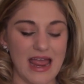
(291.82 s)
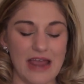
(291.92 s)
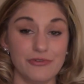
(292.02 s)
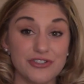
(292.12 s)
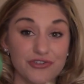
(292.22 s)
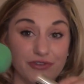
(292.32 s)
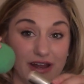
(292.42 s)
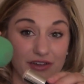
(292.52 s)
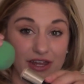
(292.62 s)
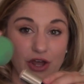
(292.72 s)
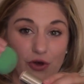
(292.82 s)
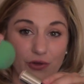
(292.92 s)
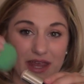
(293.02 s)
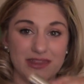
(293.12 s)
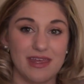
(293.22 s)
I would directly go
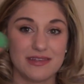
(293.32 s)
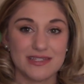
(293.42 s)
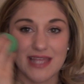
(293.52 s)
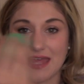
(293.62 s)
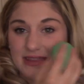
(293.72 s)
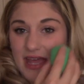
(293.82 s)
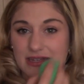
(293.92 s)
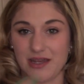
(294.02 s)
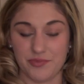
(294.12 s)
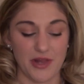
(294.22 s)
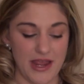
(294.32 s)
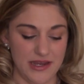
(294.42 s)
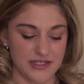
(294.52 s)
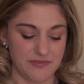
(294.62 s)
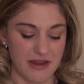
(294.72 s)
like this and then apply
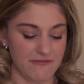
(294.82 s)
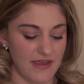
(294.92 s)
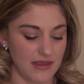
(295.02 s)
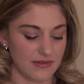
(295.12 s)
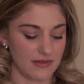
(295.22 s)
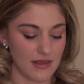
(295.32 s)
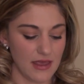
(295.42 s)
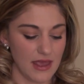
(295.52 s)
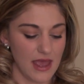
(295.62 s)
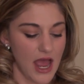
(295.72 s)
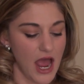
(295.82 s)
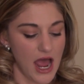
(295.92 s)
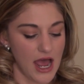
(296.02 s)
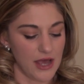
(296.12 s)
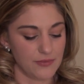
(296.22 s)
it to my face.
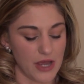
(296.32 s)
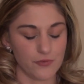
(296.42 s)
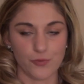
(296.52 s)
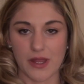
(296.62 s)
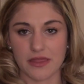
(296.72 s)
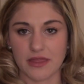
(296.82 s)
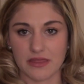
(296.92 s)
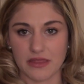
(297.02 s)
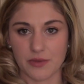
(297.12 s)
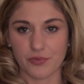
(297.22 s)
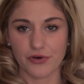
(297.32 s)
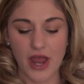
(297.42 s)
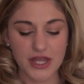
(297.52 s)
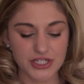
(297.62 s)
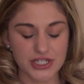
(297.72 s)
With the
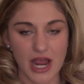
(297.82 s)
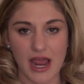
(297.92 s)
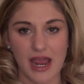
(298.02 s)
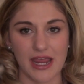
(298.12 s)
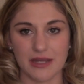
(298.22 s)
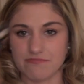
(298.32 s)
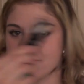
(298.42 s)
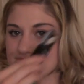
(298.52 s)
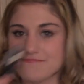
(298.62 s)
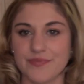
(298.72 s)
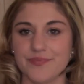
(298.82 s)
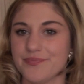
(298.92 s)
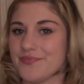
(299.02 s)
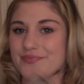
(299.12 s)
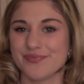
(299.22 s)
brush, I
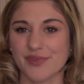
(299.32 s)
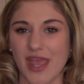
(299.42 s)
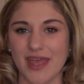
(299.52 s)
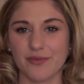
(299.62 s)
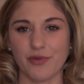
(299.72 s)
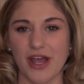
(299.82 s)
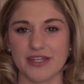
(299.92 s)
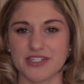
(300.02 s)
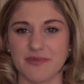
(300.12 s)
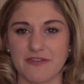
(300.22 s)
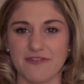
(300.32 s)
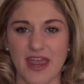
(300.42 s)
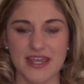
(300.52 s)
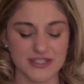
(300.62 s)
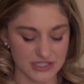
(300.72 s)
apply it to my
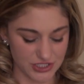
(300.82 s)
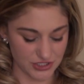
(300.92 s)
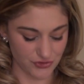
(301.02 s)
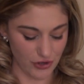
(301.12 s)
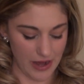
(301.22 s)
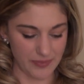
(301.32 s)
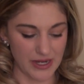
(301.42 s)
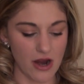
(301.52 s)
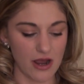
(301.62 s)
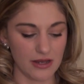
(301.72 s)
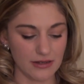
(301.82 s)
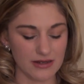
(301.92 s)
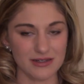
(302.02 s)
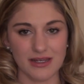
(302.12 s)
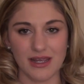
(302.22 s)
face, stripe it on,
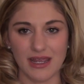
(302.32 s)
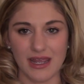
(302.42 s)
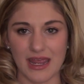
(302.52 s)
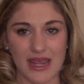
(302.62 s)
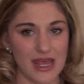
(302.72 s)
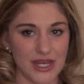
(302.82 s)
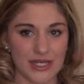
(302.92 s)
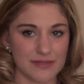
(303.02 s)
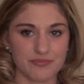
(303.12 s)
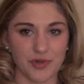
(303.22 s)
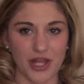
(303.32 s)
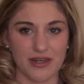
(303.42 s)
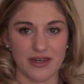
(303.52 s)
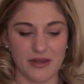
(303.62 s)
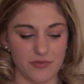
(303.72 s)
and blend
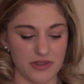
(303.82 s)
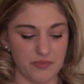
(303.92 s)
it in with the